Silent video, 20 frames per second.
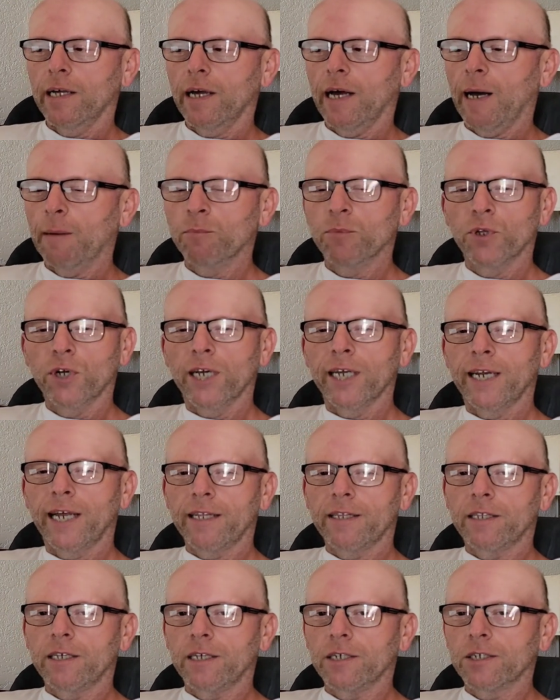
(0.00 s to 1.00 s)
I'm looking
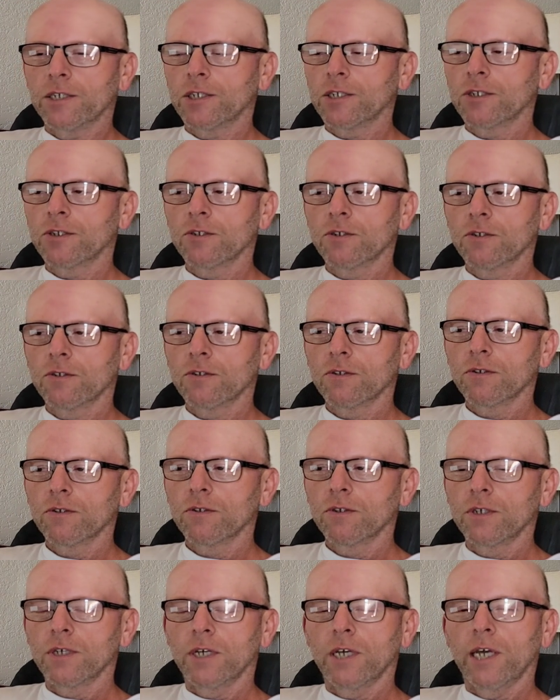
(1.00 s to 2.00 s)
at this,
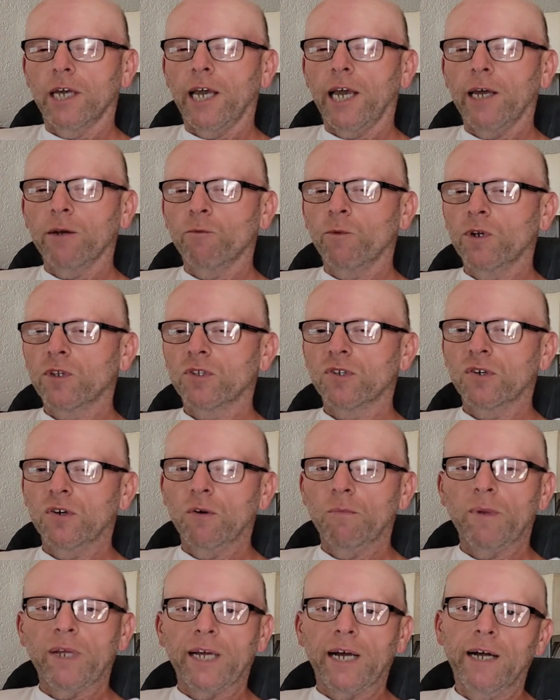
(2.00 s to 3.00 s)
and what
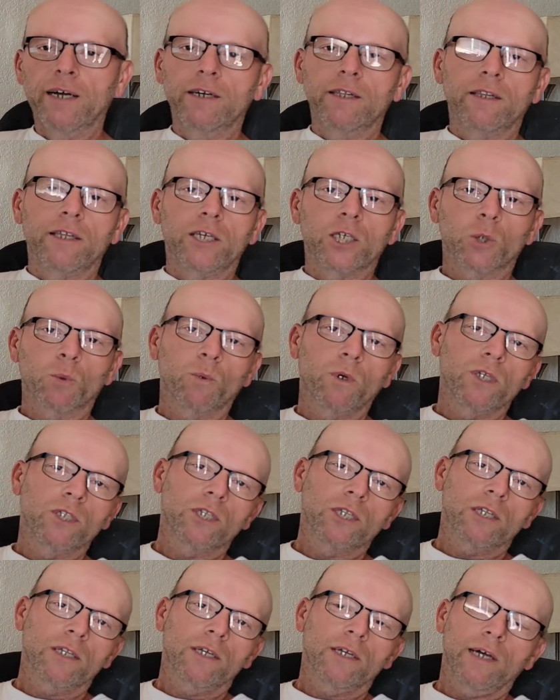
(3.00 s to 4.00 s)
turned me on to this was
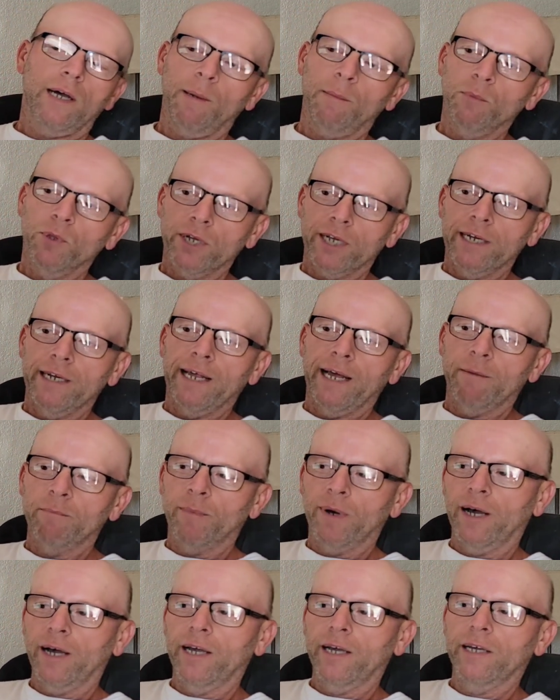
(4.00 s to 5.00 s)
I'm looking at
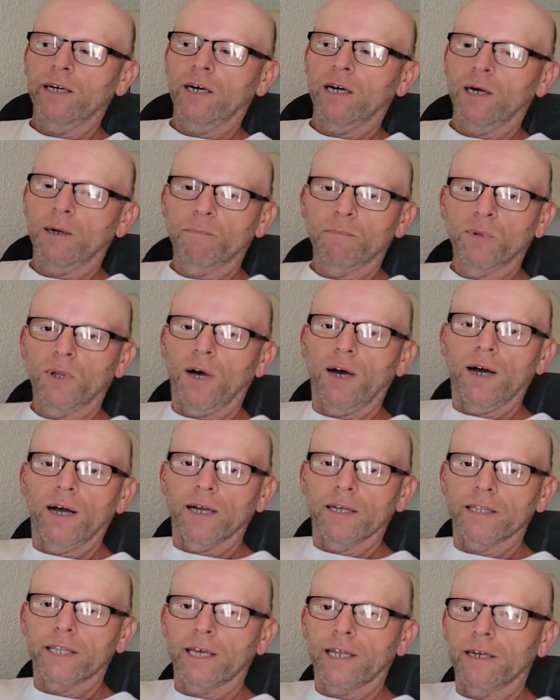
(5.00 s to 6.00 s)
my
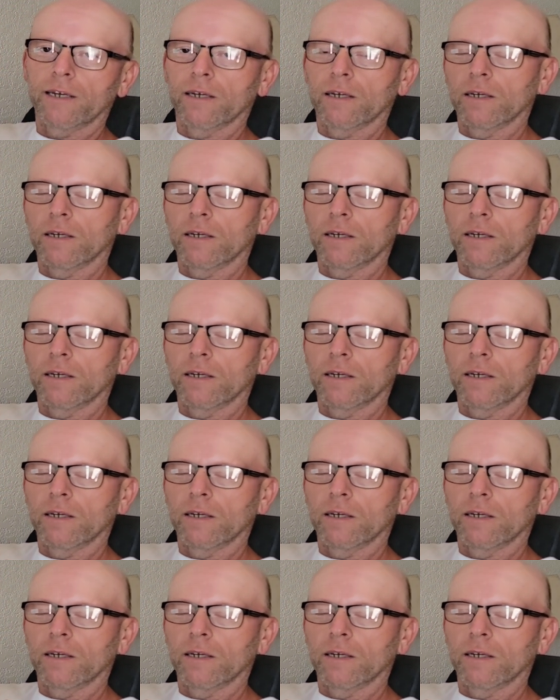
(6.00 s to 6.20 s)
blog that